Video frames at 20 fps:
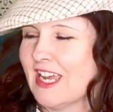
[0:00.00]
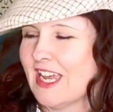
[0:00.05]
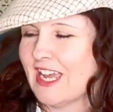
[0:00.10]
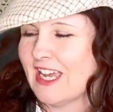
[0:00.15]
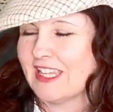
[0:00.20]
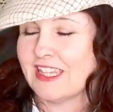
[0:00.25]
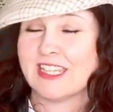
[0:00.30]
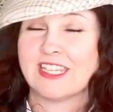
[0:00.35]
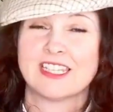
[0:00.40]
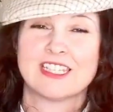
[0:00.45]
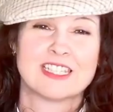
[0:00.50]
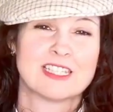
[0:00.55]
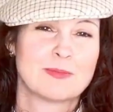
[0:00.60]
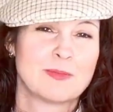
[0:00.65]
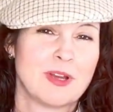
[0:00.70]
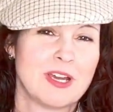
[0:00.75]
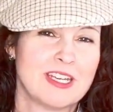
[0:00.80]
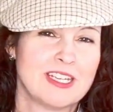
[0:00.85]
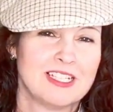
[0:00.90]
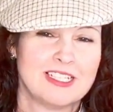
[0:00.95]
and then
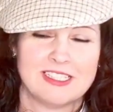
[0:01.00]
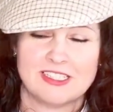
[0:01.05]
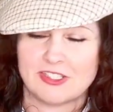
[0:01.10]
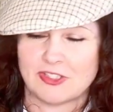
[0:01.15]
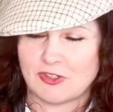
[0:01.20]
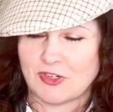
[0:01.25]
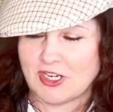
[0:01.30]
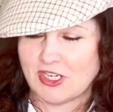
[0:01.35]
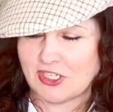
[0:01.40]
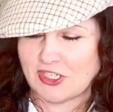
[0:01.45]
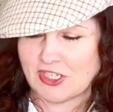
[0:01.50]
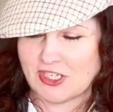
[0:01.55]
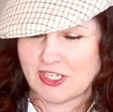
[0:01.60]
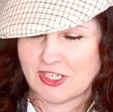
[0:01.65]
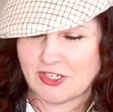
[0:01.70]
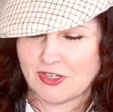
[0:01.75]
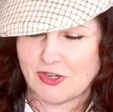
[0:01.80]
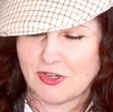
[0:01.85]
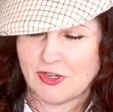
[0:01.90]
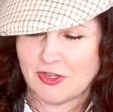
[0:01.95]
spot
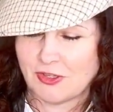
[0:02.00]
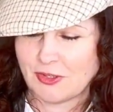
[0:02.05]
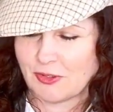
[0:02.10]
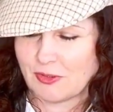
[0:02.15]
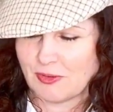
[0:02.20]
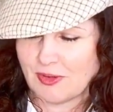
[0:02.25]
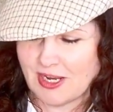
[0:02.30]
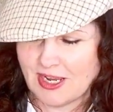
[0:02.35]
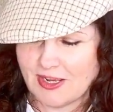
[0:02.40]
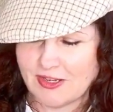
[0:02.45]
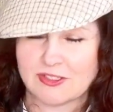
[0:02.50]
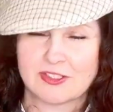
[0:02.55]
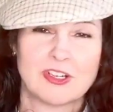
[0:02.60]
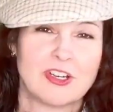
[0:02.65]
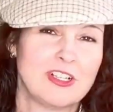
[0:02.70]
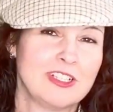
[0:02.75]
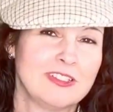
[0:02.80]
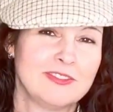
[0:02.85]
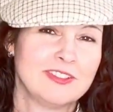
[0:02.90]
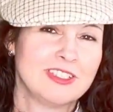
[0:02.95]
illustration all throughout,
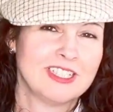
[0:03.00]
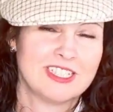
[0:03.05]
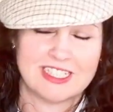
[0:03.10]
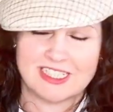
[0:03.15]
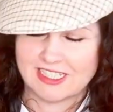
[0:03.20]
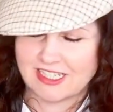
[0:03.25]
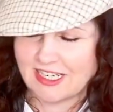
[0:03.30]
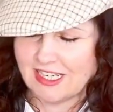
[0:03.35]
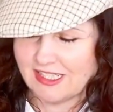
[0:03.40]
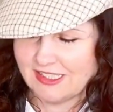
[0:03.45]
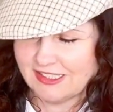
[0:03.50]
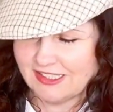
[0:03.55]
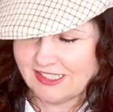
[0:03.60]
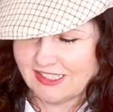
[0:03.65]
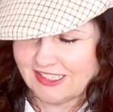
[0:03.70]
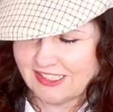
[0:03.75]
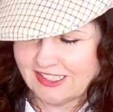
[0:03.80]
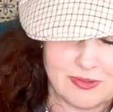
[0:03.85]
all of it in color.